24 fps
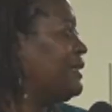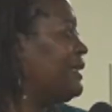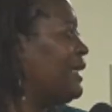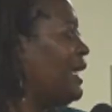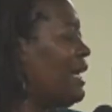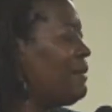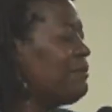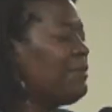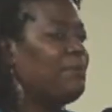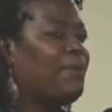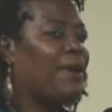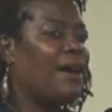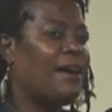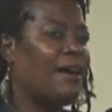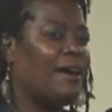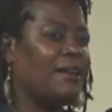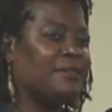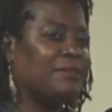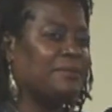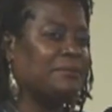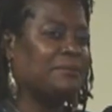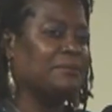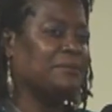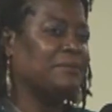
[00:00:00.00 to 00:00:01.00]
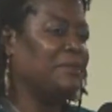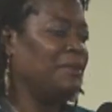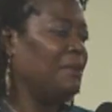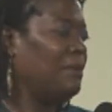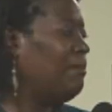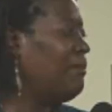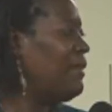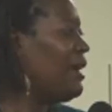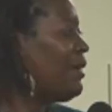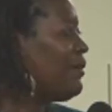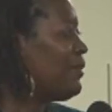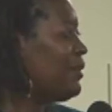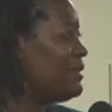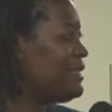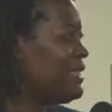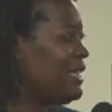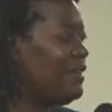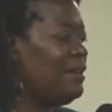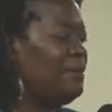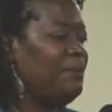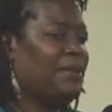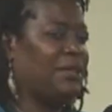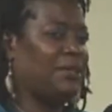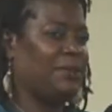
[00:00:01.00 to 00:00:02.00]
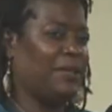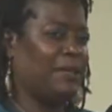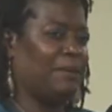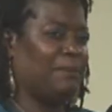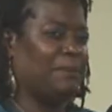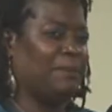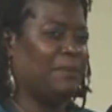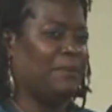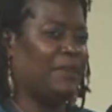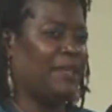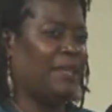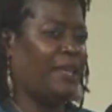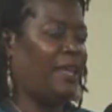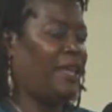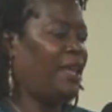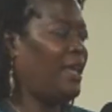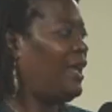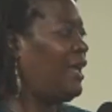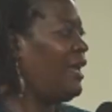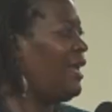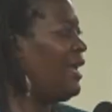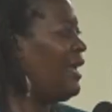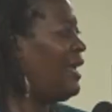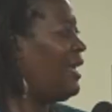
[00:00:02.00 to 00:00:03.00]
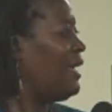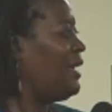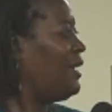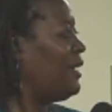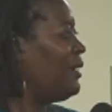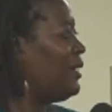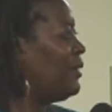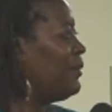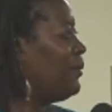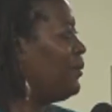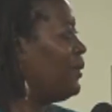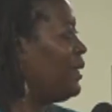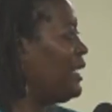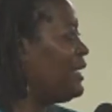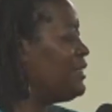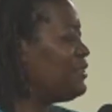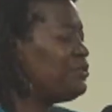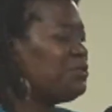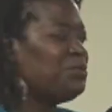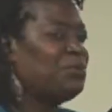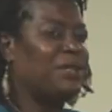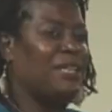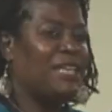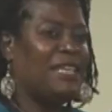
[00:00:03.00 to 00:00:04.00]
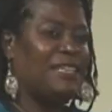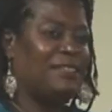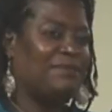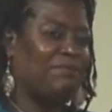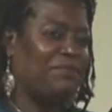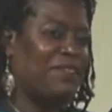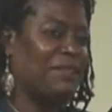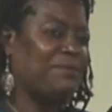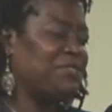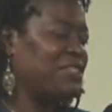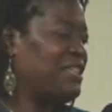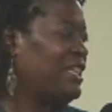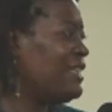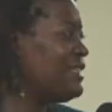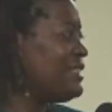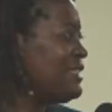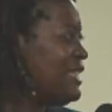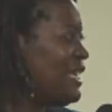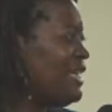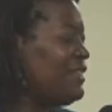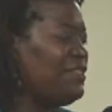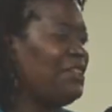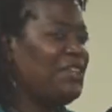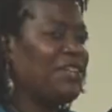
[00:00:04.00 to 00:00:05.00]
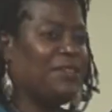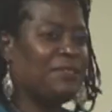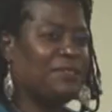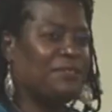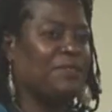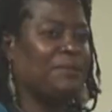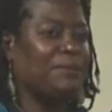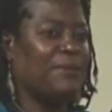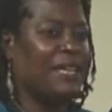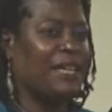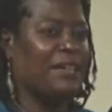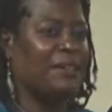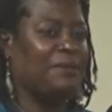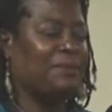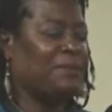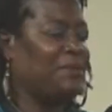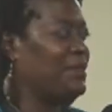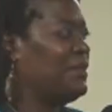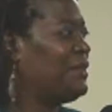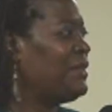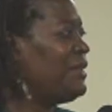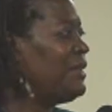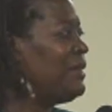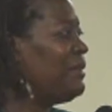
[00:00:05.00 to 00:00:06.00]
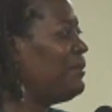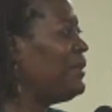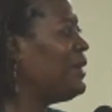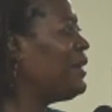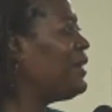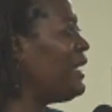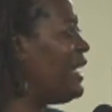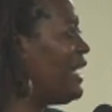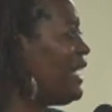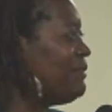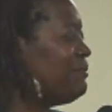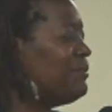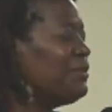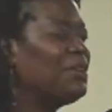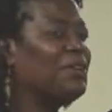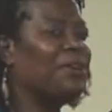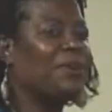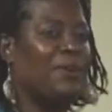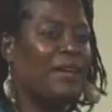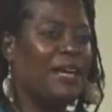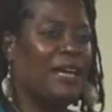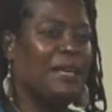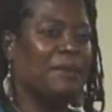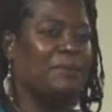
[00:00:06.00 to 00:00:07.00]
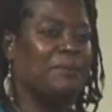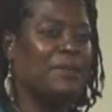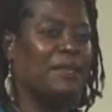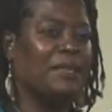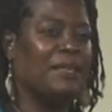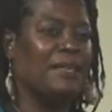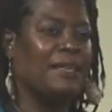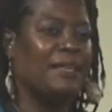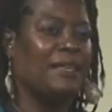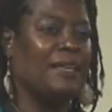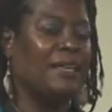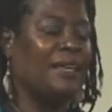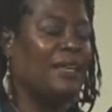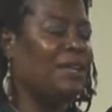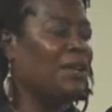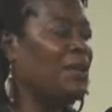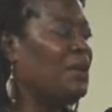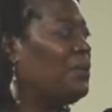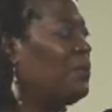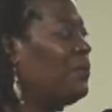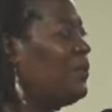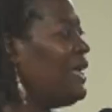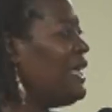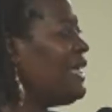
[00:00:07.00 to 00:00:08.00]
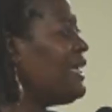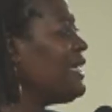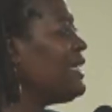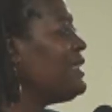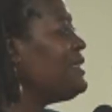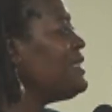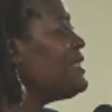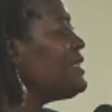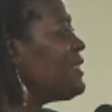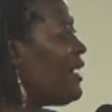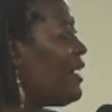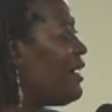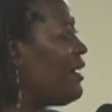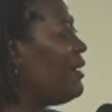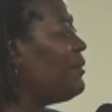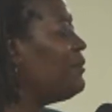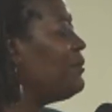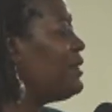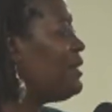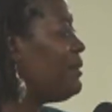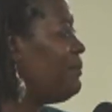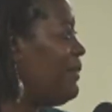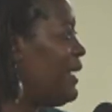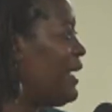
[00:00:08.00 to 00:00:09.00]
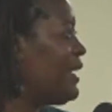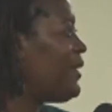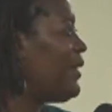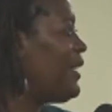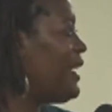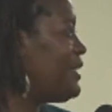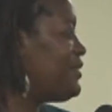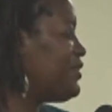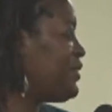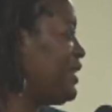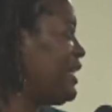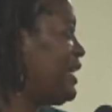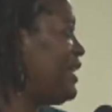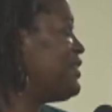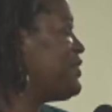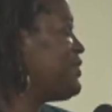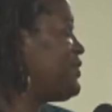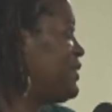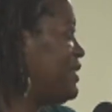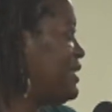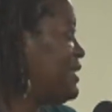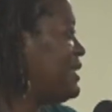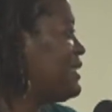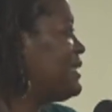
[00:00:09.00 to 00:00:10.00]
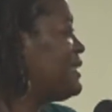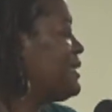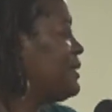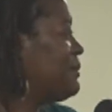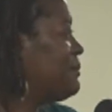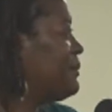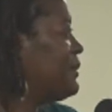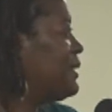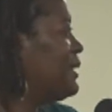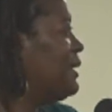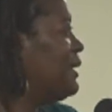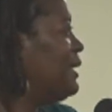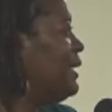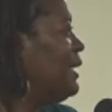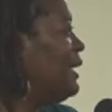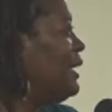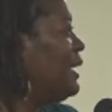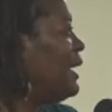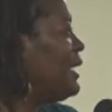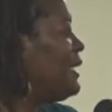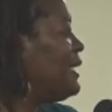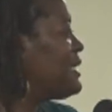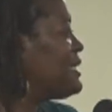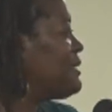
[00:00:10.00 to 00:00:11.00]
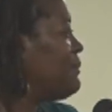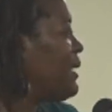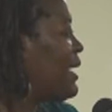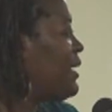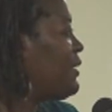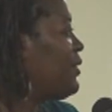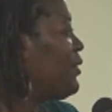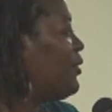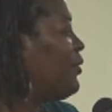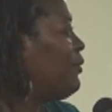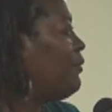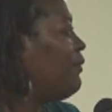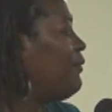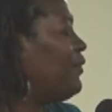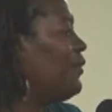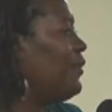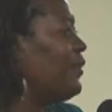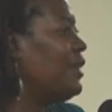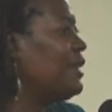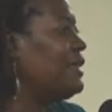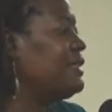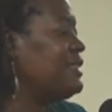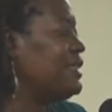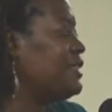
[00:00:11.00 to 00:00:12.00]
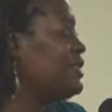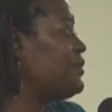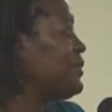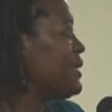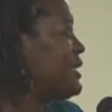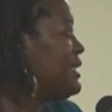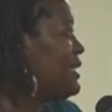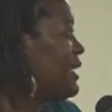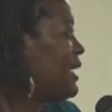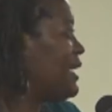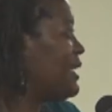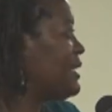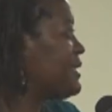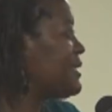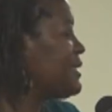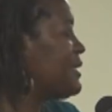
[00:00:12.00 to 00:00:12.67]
Kenwood Park, Mayoral Elementary. In 2015, 10 years from now, we're going to have more crime. We can start with a better education system, and that's my goal for District 6.